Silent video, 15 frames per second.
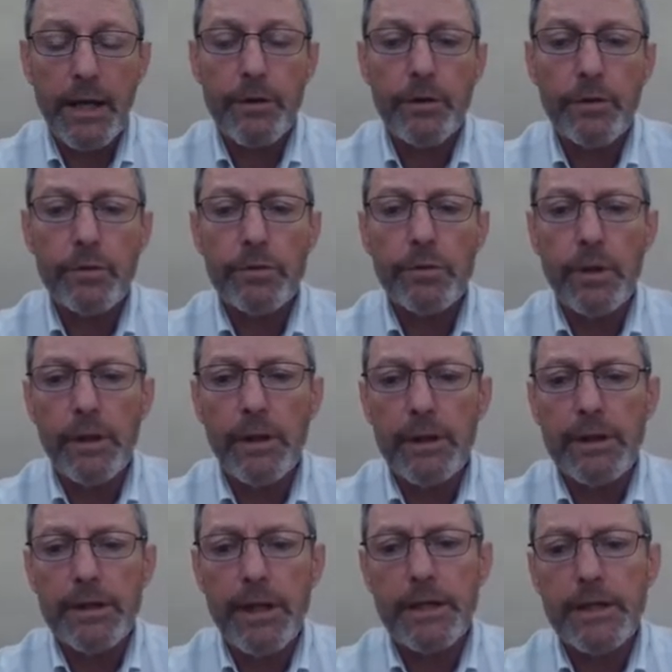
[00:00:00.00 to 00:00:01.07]
natural
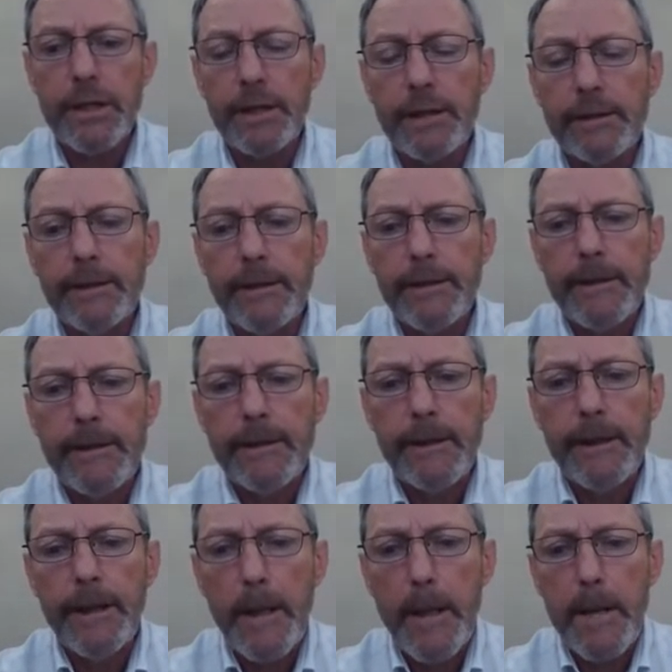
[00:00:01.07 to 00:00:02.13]
uh, setting.
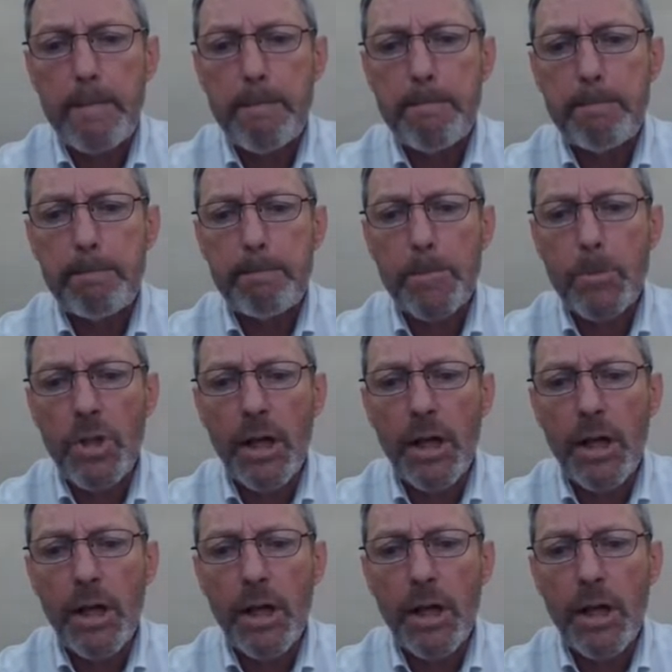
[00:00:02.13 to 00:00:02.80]
Um,